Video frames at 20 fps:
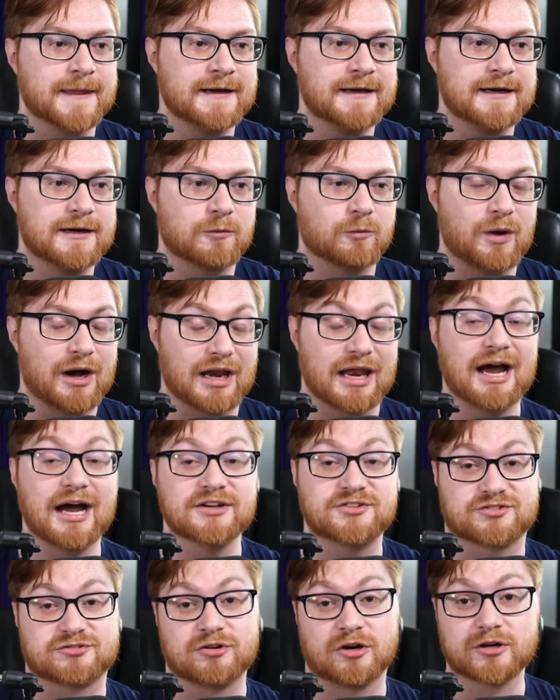while I
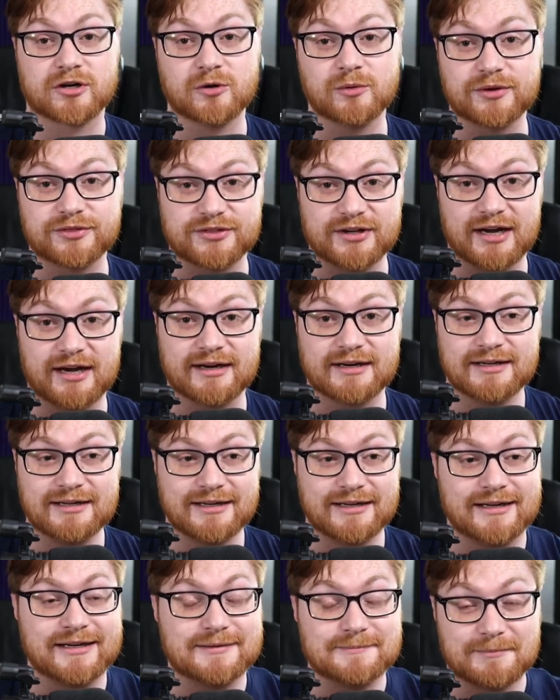struggle with that,
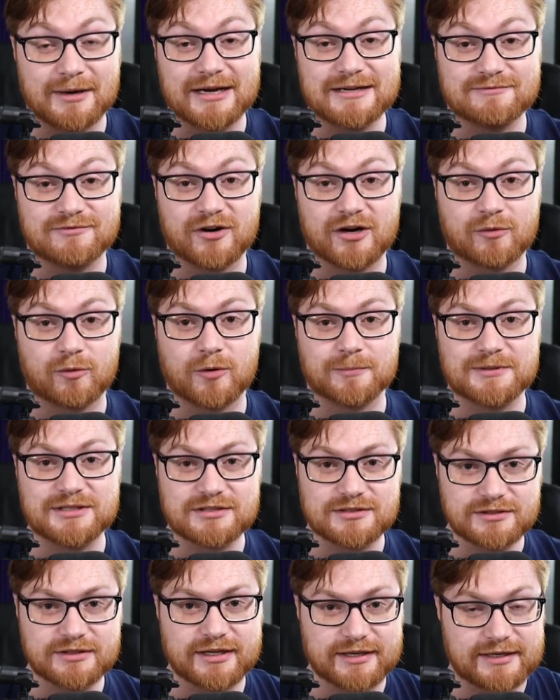it might very well
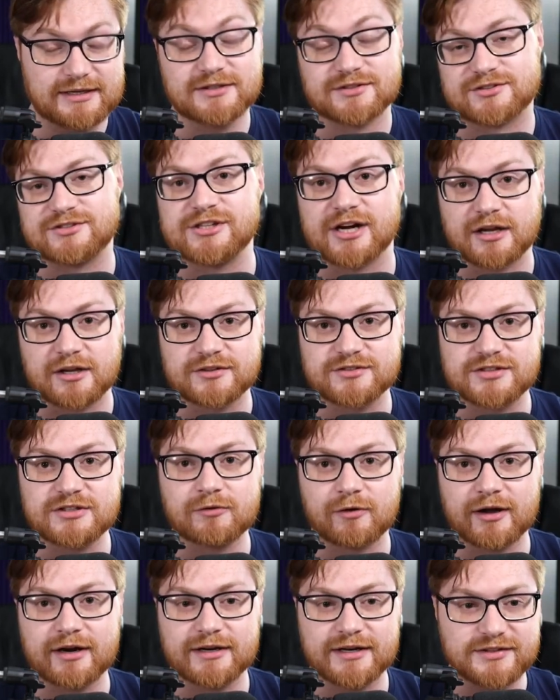be, it is jealousy,
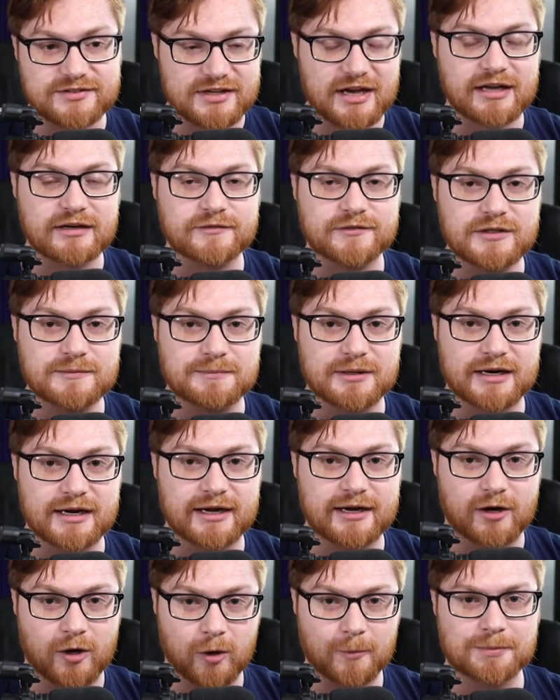right? It is envy, but
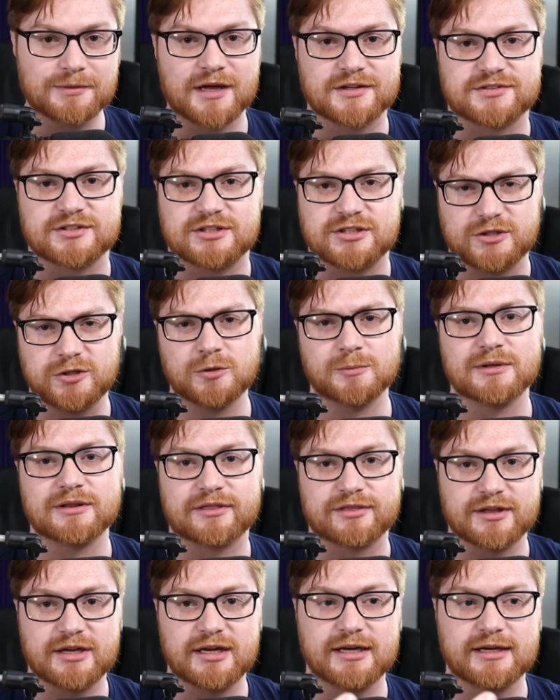I hope that's a human
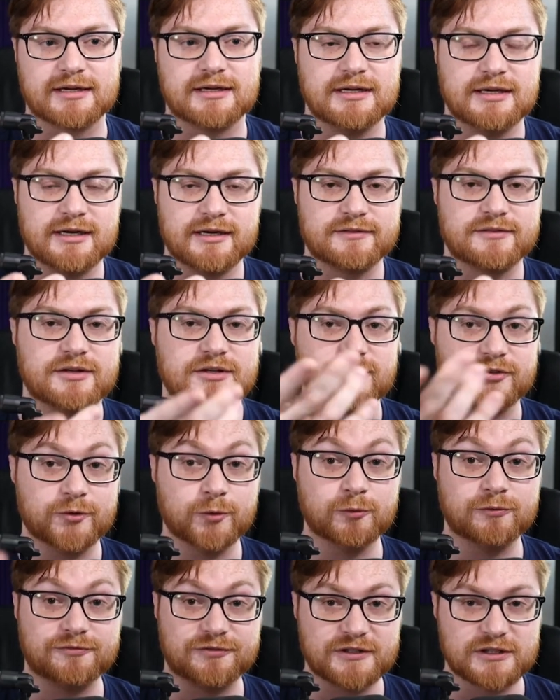thing that
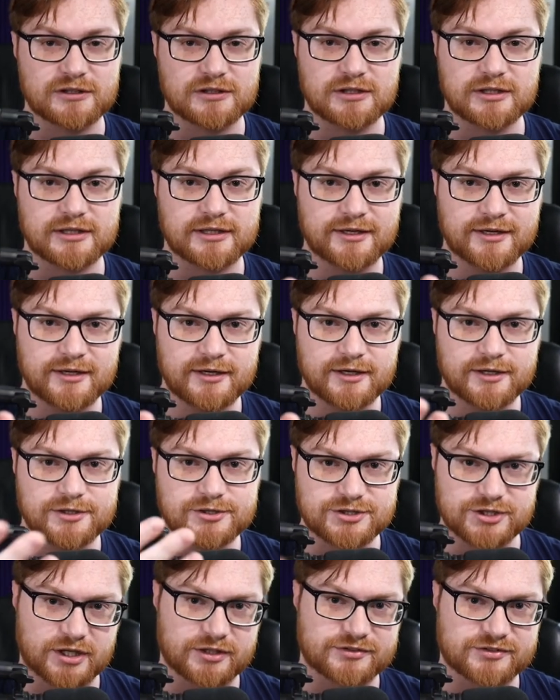you feel
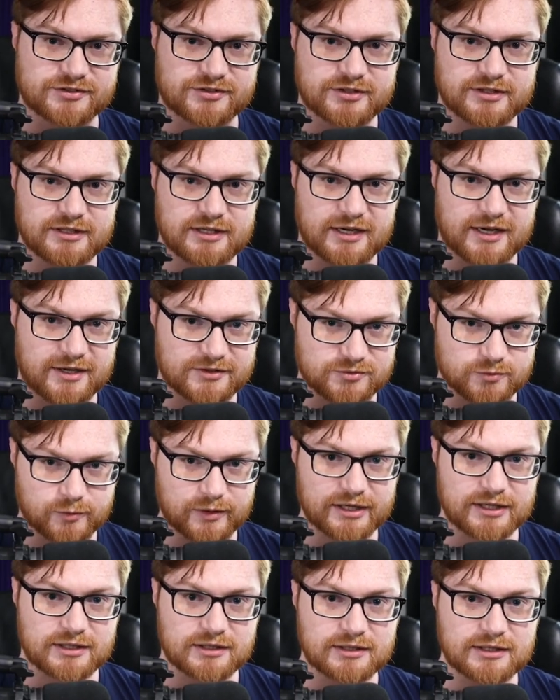just as
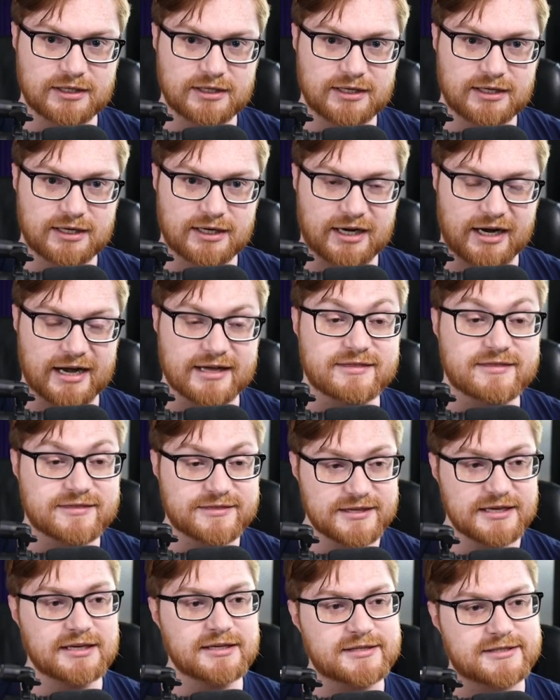well. I
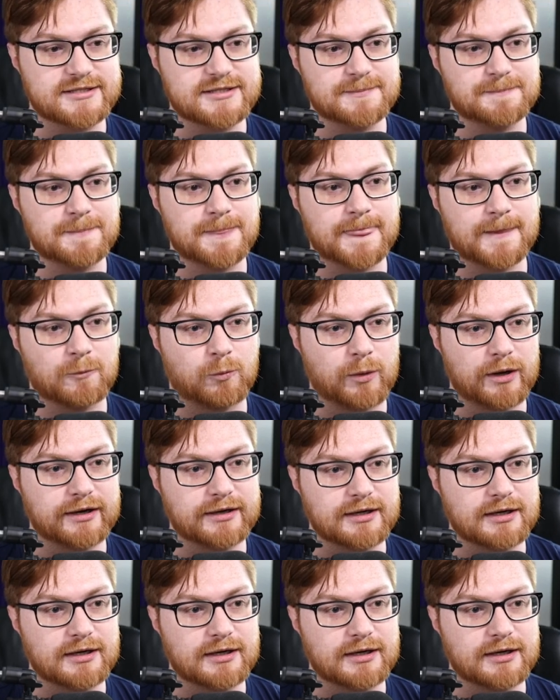think what